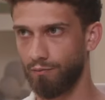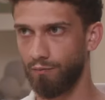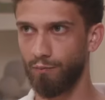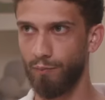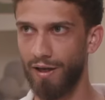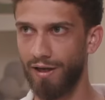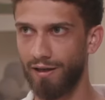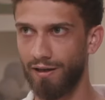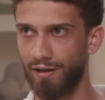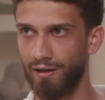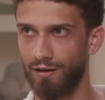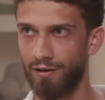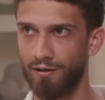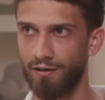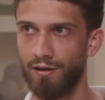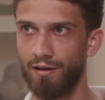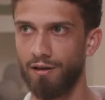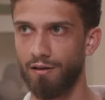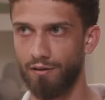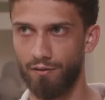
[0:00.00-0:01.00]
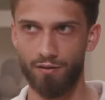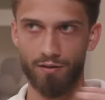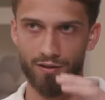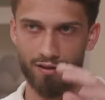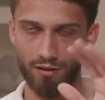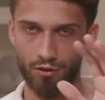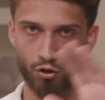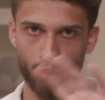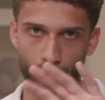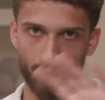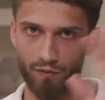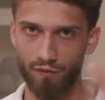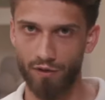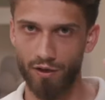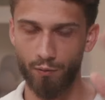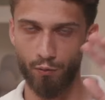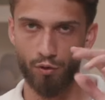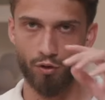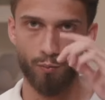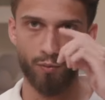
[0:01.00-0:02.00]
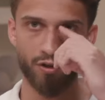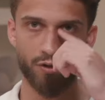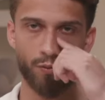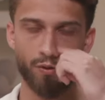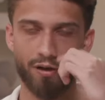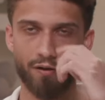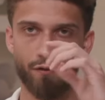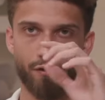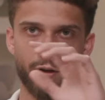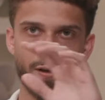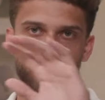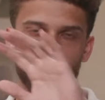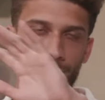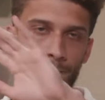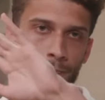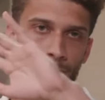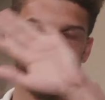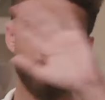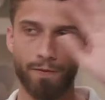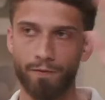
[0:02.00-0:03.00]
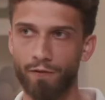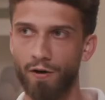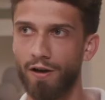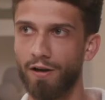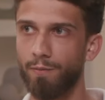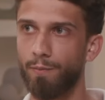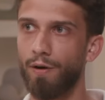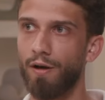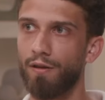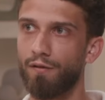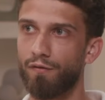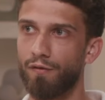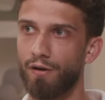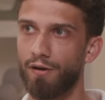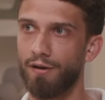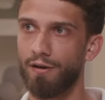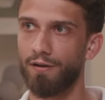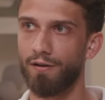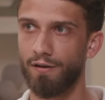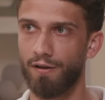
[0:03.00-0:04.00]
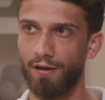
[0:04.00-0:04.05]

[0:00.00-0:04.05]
back end, as in Shopify, WooCommerce, whatever it is, divided by the front end.